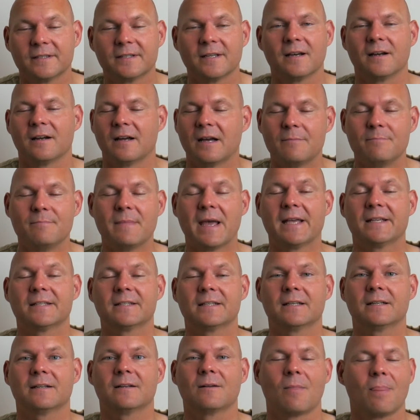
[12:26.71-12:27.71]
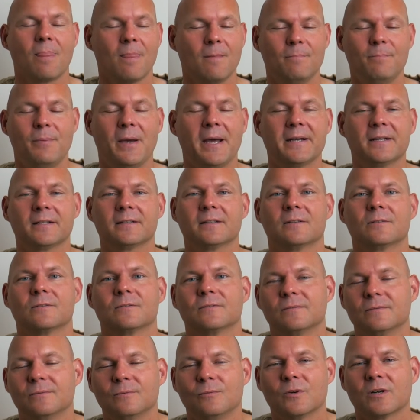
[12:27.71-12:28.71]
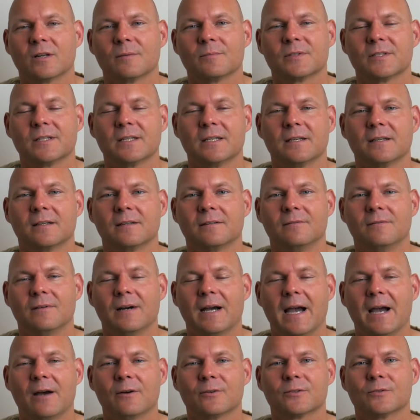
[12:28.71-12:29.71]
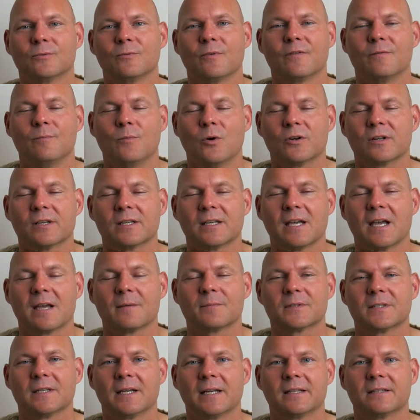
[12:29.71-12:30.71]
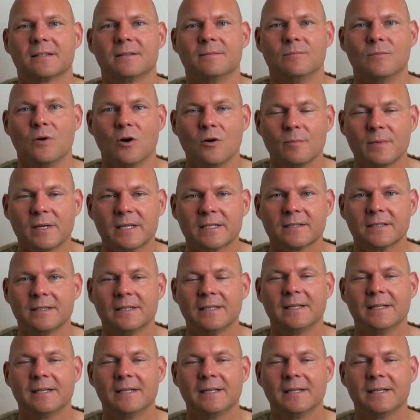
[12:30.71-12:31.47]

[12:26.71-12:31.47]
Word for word: They're amazing, better than what I'm seeing out with modern games at the moment.